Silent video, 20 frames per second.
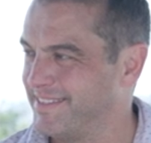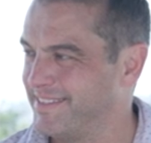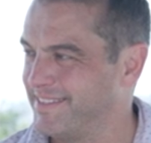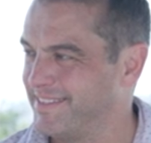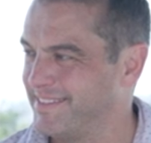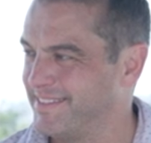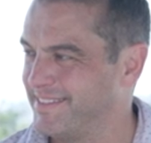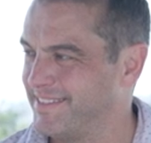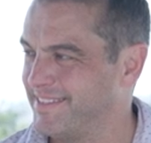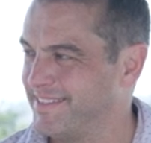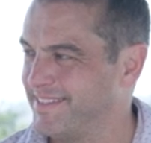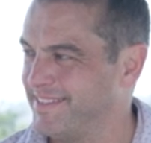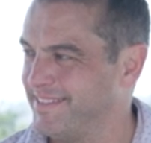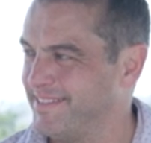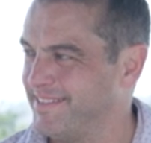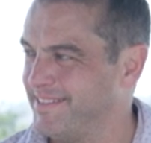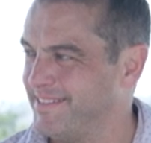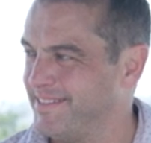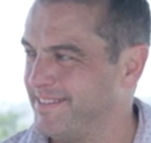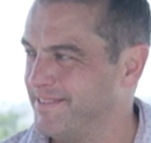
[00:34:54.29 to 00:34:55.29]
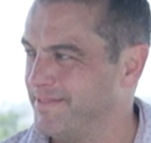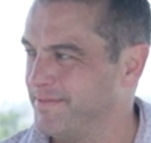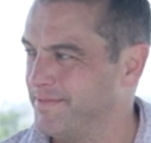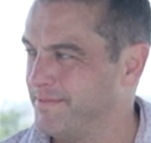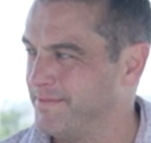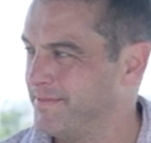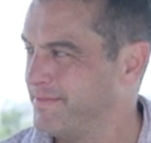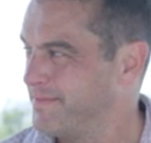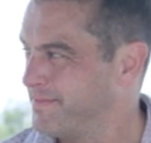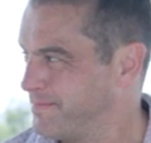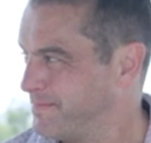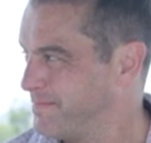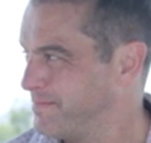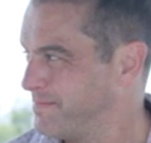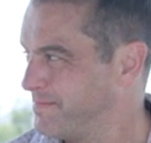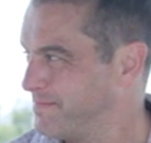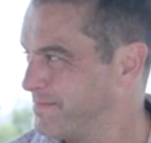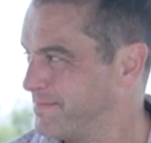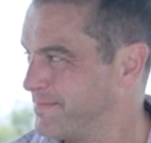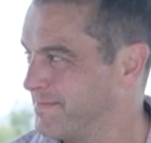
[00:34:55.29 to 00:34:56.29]

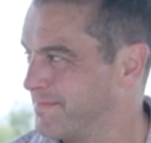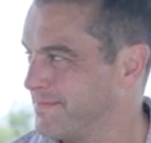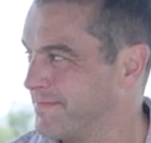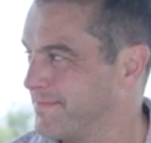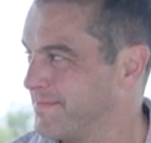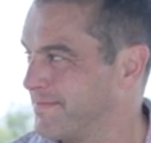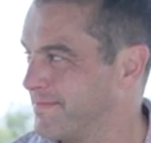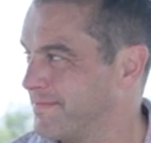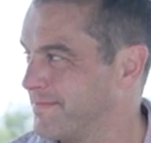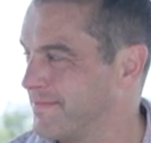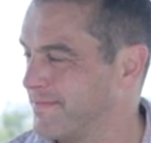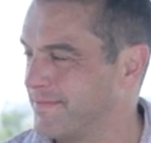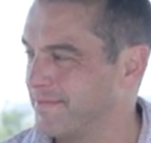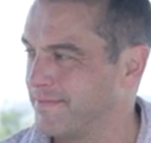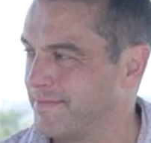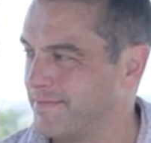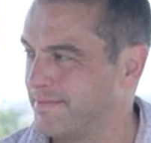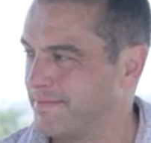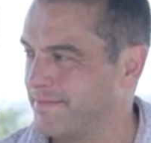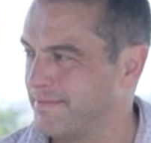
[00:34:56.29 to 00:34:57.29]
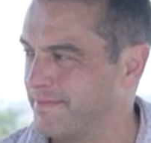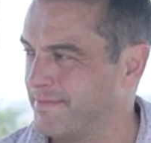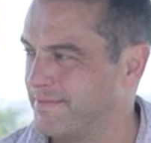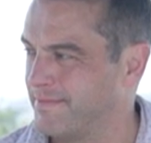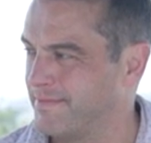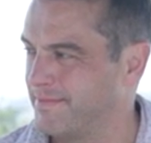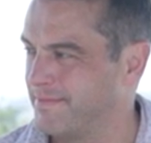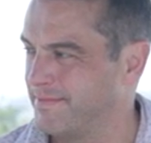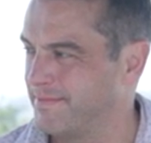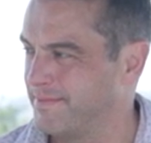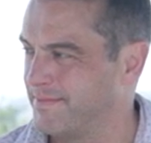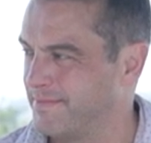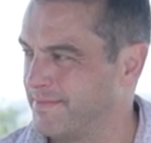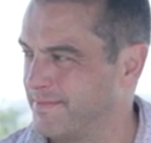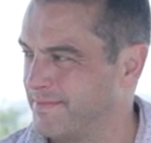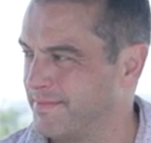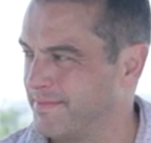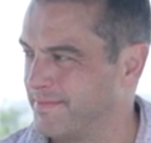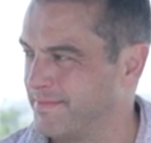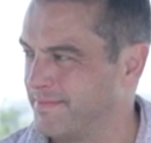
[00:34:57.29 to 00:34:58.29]

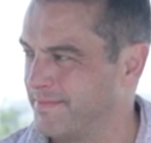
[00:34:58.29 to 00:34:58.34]
This person isn't speaking.